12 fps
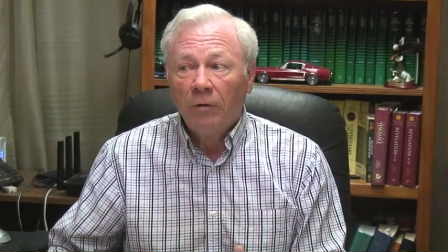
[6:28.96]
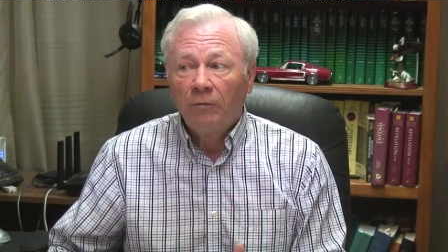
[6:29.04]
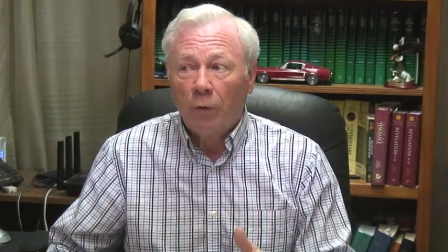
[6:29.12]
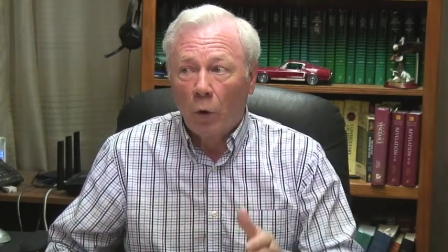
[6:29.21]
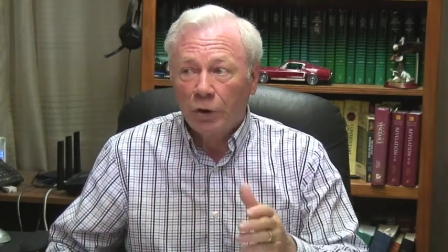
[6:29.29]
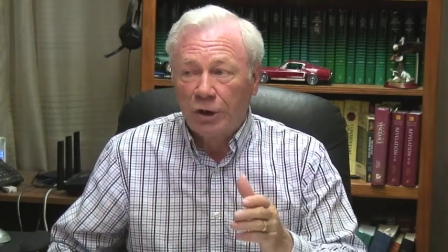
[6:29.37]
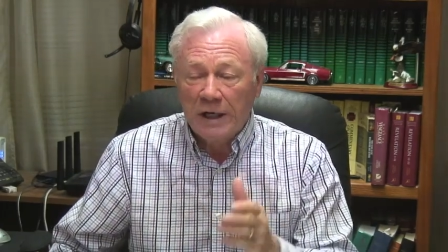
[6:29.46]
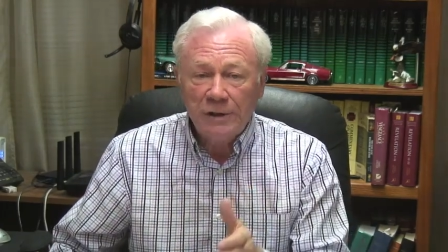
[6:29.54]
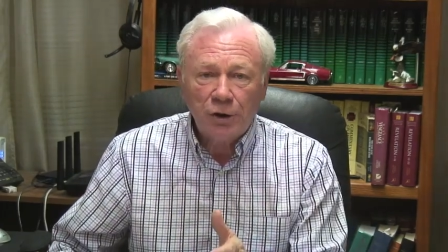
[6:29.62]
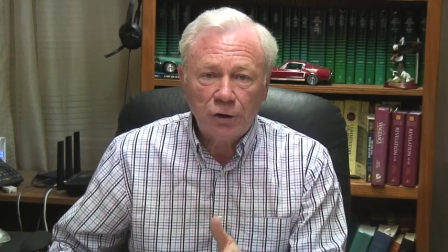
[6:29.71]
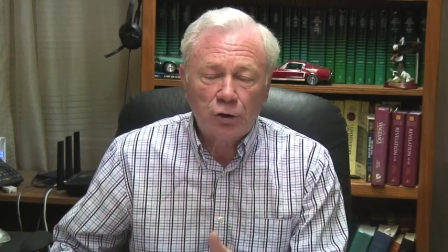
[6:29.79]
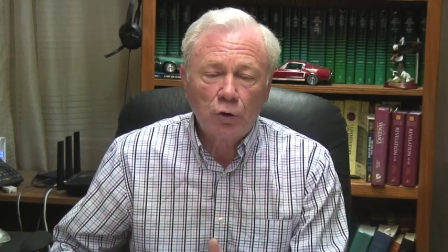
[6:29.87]
for
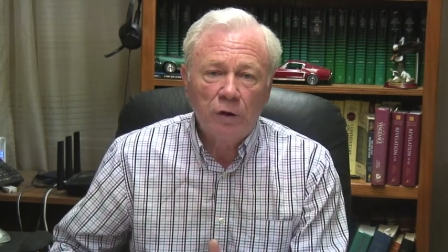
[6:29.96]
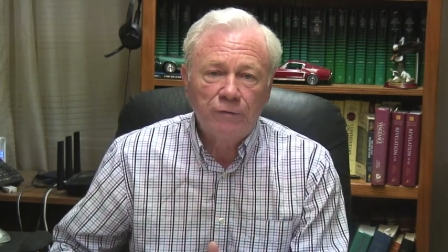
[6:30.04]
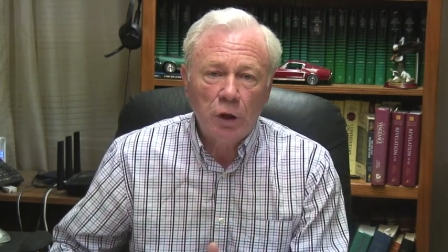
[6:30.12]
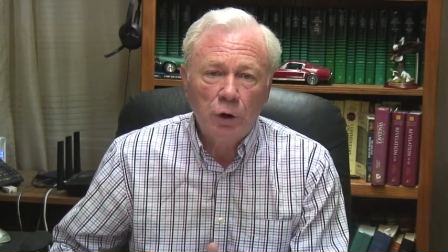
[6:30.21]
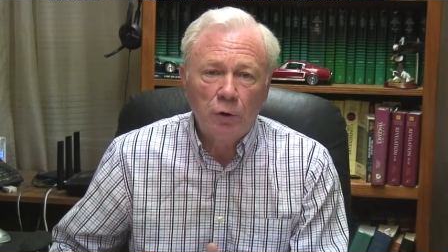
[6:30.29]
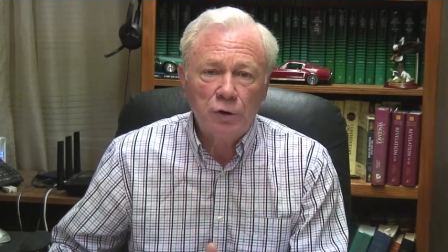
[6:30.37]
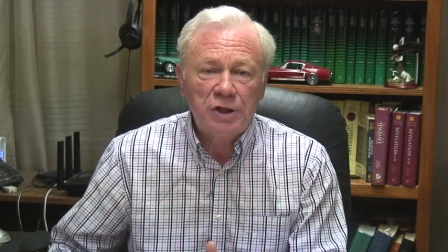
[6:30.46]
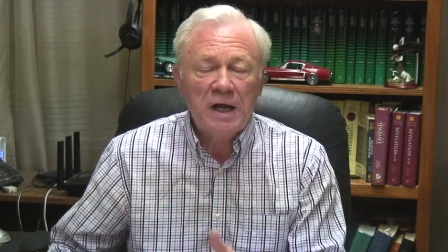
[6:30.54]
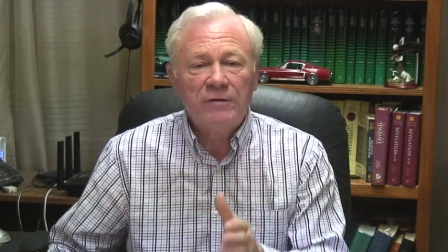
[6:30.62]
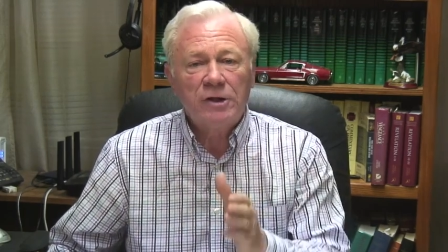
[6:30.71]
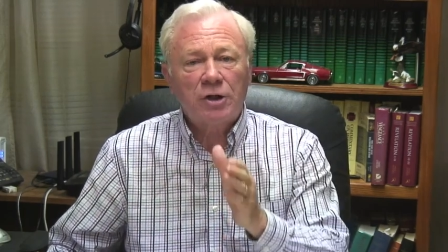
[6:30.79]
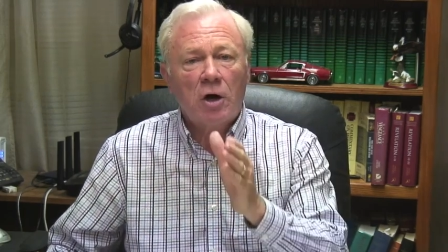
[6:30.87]
Jesus to have used,
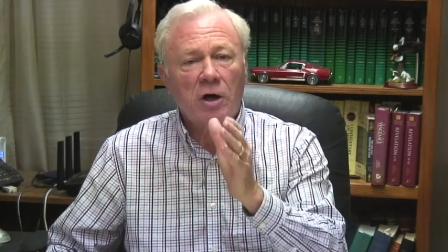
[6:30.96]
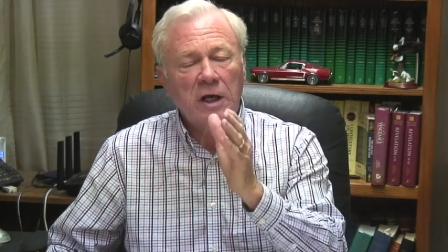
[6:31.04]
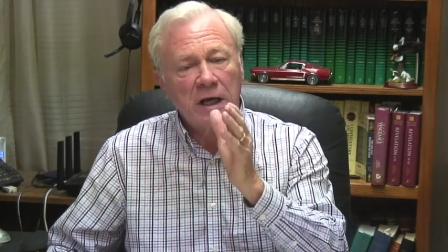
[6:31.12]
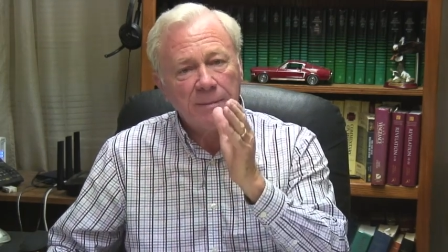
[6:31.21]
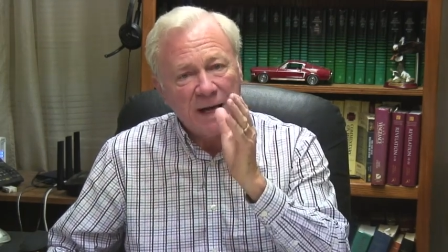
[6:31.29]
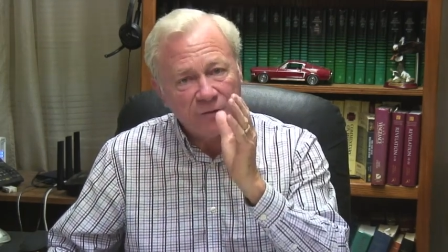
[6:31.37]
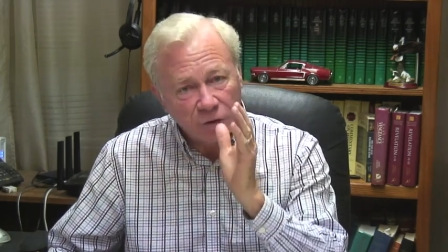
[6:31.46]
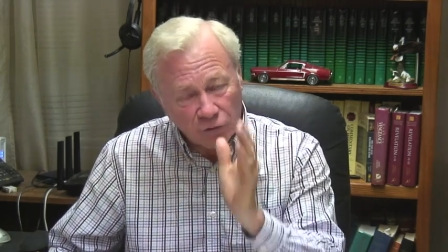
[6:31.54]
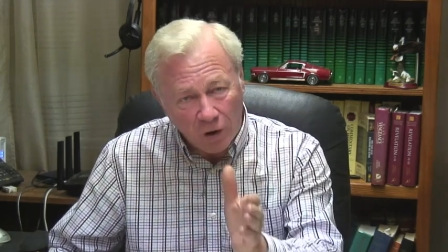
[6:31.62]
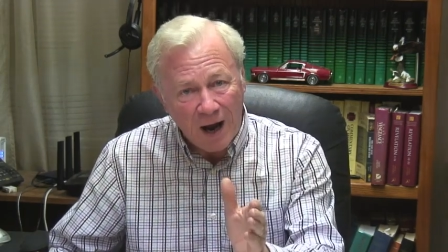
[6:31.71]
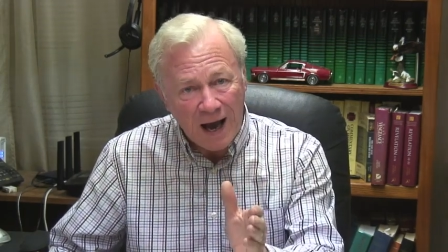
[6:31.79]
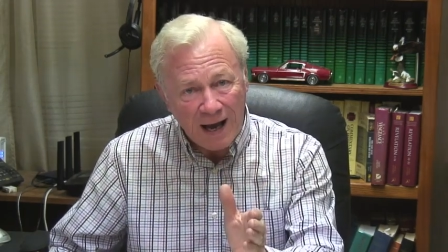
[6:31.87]
if he's talking about the
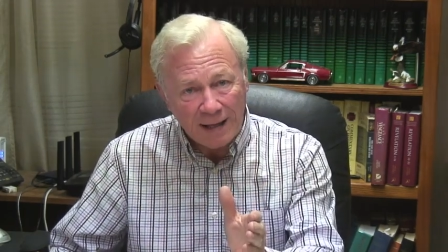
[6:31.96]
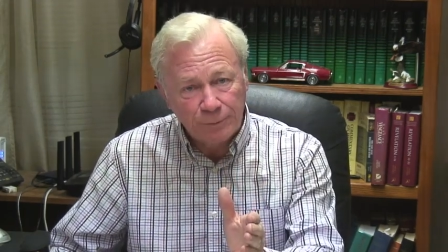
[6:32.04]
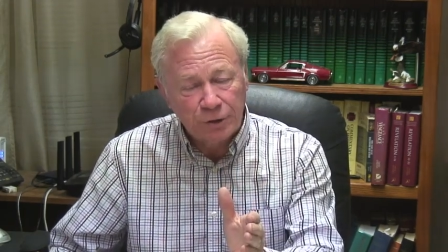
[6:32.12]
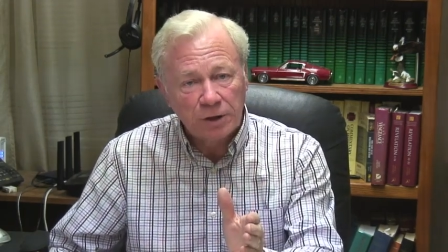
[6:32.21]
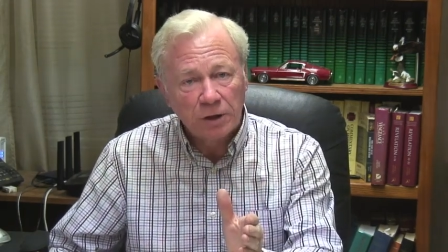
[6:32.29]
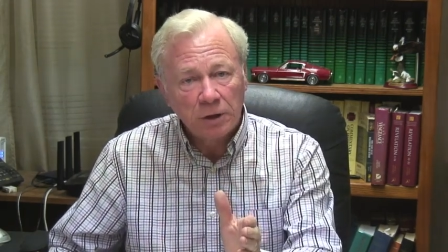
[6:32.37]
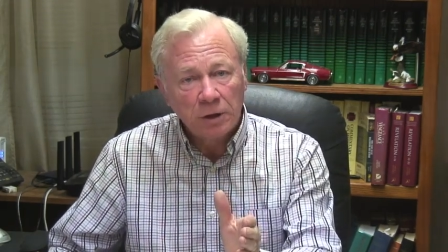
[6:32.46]
tribes,